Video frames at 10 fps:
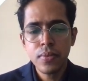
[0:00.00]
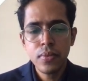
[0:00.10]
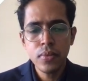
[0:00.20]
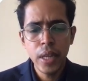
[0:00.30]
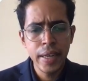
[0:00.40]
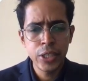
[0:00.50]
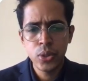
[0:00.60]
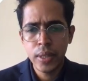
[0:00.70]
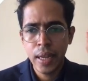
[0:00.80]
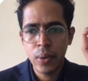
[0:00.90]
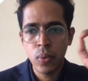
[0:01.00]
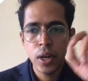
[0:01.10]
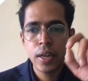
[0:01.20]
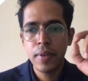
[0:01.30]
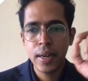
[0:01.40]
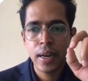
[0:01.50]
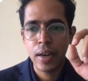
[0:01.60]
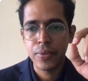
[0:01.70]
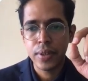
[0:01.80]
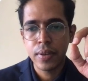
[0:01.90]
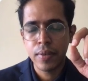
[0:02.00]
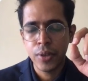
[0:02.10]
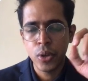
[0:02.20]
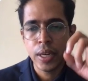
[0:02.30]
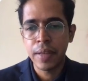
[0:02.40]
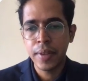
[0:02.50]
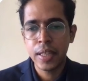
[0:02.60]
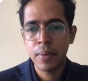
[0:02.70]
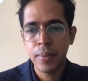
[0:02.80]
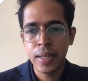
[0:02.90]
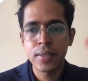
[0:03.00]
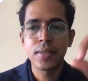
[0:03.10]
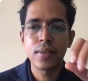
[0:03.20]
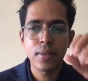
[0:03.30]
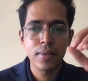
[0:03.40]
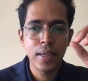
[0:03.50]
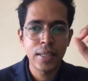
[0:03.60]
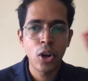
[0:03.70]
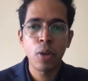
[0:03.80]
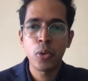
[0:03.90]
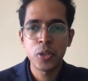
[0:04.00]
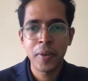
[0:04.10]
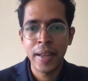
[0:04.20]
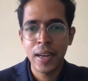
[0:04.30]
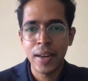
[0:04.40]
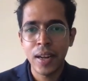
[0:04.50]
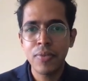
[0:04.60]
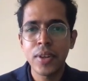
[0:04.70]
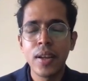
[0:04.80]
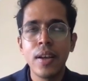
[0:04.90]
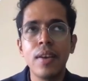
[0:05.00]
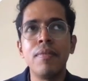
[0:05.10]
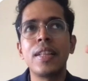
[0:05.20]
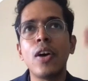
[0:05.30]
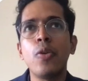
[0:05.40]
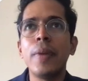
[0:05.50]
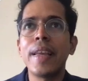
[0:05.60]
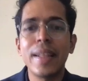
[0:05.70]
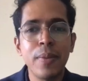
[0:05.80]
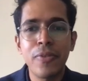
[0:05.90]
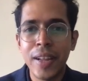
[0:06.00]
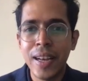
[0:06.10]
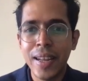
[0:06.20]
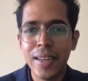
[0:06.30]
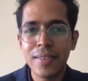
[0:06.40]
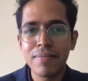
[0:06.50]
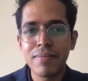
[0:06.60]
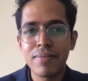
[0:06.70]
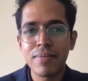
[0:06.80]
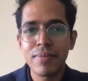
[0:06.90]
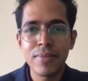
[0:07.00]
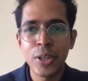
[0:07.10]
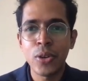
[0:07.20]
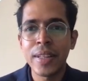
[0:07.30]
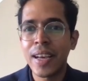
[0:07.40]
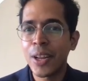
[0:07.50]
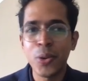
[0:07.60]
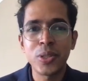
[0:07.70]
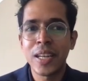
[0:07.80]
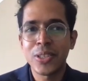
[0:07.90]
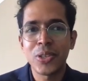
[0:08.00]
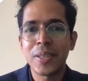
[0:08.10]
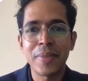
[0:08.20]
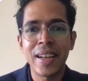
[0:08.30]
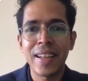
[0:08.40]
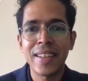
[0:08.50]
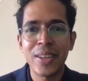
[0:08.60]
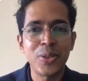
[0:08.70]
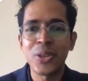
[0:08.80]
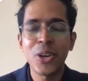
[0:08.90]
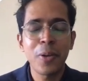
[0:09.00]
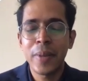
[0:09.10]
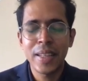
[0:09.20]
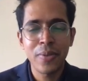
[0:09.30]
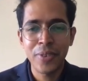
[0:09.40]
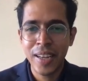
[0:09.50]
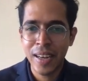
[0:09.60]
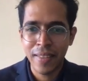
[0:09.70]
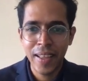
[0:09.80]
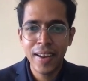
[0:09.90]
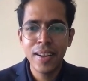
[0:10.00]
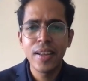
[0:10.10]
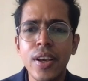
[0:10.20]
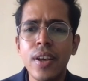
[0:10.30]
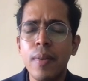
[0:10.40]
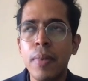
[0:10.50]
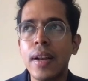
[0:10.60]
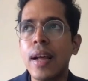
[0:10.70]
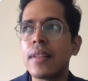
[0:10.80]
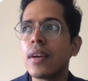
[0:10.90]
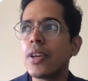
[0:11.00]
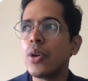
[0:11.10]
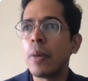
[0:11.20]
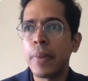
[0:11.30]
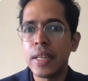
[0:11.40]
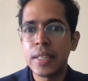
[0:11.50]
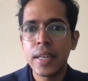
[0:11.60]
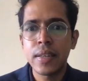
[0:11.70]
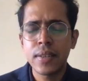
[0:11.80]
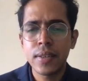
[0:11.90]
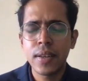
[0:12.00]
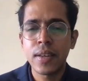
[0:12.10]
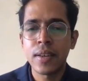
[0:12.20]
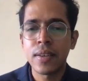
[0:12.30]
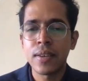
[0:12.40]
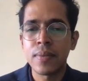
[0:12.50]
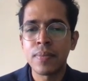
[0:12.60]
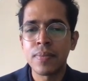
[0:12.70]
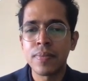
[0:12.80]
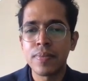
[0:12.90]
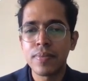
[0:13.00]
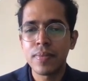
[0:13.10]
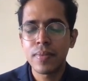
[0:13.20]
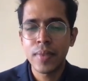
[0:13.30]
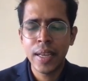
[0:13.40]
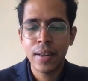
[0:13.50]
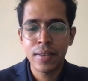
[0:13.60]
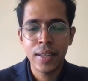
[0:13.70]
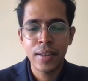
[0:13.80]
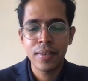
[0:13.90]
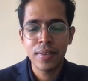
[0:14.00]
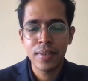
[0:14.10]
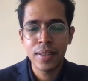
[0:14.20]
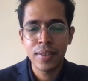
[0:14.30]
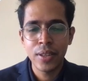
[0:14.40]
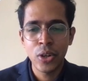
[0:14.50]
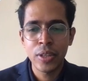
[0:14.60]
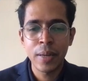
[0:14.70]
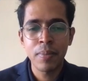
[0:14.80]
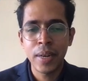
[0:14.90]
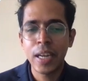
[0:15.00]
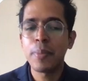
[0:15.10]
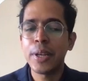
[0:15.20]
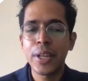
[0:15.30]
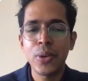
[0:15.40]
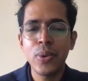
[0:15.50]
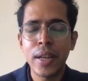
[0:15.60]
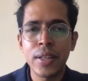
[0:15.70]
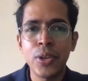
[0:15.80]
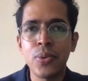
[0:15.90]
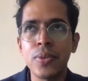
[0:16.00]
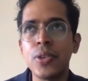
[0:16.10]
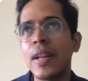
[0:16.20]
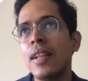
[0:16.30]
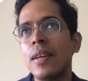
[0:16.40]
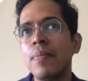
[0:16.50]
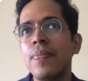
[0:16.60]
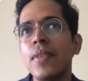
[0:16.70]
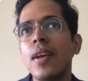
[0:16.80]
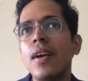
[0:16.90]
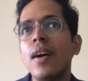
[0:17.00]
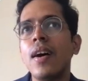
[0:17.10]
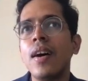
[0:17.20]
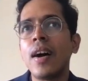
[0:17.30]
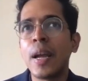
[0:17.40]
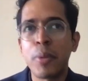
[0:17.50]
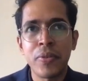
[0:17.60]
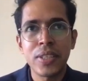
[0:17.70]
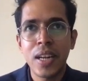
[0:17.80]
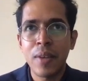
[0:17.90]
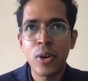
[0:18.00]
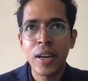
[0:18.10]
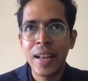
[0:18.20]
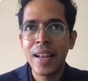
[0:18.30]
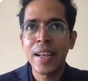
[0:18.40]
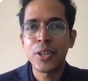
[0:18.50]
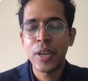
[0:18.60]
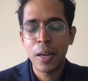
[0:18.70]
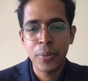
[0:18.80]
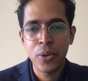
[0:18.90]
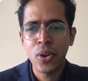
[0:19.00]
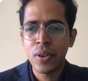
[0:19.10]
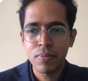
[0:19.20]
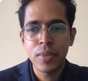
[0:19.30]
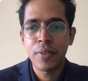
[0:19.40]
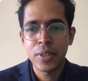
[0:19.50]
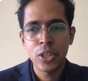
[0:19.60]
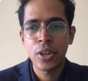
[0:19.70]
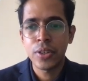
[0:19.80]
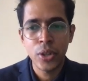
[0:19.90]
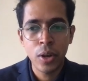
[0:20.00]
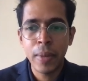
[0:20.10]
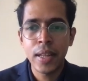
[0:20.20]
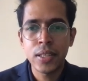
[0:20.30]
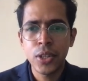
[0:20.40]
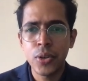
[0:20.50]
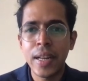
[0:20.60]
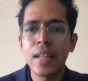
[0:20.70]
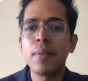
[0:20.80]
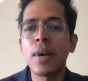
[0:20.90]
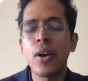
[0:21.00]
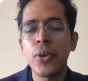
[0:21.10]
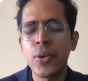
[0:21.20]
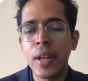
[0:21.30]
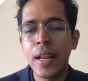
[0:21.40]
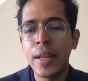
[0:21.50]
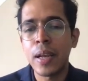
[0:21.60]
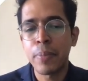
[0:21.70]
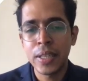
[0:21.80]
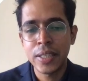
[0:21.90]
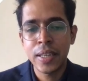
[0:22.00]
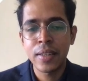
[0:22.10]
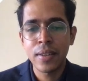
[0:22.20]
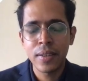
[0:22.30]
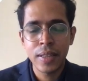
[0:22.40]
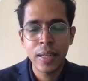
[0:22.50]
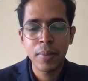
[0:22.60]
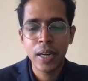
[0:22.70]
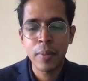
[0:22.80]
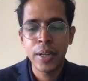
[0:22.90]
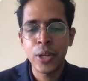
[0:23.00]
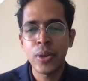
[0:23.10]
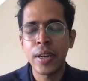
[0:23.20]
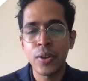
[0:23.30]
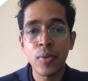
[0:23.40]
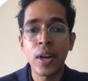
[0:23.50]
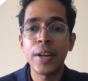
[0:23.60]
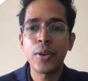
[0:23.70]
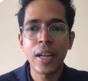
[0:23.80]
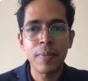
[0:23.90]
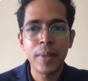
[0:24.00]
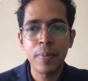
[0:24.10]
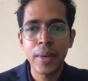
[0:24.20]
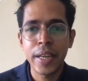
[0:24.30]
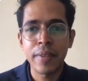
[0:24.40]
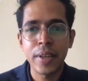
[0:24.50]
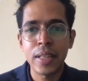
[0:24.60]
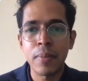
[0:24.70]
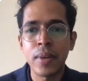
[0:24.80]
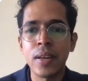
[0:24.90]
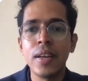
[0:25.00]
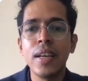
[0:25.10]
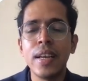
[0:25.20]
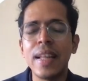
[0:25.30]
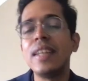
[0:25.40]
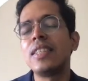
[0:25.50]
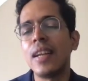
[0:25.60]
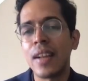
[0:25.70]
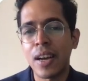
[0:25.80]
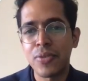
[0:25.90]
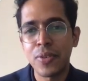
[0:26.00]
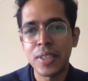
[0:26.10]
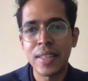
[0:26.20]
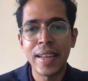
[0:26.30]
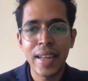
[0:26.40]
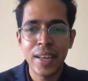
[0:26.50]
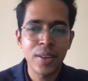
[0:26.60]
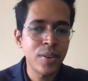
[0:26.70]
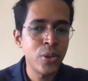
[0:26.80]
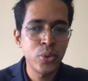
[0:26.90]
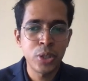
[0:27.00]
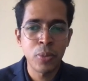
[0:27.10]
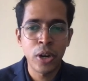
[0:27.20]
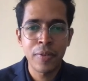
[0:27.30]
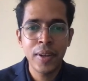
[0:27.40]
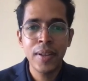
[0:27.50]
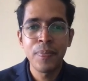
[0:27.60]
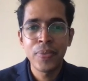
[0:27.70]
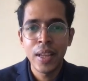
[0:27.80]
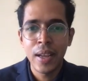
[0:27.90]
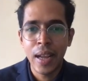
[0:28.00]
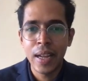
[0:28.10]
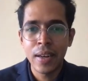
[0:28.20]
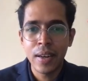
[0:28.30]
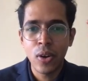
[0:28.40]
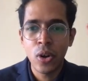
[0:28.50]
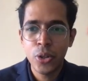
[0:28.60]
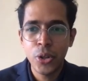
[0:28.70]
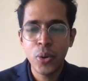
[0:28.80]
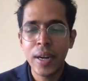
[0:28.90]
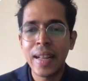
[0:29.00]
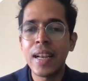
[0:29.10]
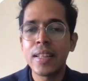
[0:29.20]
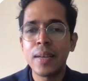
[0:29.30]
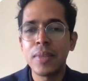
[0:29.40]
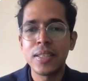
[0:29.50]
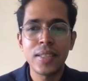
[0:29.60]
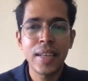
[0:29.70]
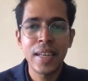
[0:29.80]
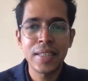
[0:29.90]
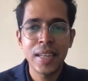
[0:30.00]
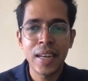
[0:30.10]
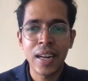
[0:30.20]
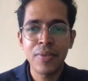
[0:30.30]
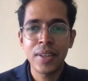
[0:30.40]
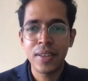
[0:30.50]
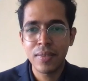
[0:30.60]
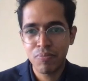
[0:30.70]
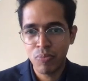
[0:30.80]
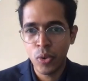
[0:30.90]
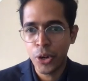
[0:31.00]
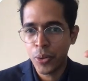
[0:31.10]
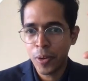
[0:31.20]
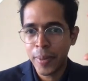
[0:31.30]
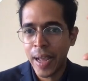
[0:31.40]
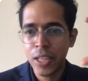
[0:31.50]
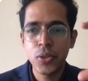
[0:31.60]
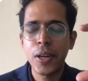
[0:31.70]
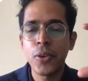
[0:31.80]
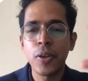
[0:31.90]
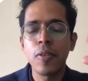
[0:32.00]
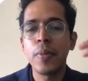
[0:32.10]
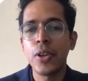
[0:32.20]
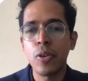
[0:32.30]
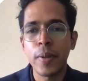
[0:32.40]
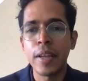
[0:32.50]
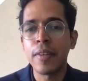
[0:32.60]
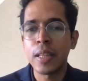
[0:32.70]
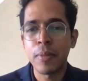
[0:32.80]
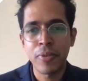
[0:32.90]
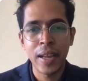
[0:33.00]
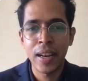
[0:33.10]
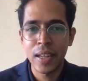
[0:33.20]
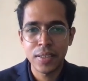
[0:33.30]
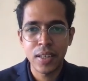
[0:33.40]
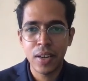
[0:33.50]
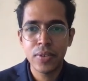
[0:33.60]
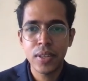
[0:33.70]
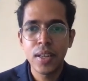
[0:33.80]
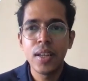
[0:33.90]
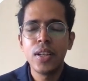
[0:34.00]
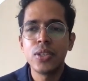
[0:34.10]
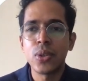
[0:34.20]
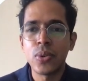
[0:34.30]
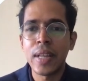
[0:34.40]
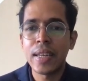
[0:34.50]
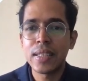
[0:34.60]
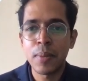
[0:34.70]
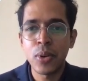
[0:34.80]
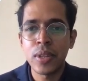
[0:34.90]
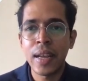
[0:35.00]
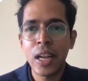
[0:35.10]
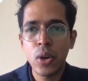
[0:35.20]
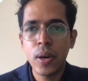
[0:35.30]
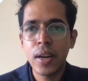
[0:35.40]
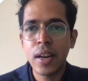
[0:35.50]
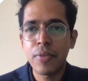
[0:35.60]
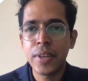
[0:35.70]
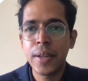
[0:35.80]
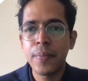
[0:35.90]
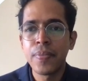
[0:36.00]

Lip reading: ensure that whatever draft you are giving them is an almost final draft, without making them feel like they are useless or something like that. You should not make them feel like that, but rather you appreciate their them recommending you, and you tell them, hi professor, I would really like to help you. Or if it's to your manager, you tell them how you really appreciate them recommending you, and you would like to help them by giving them a initial draft which they can use to modify. And although you are telling them this is an initial draft, what you will be actually doing will be you'll be giving them a finalized draft. So that's about the LOR drafting.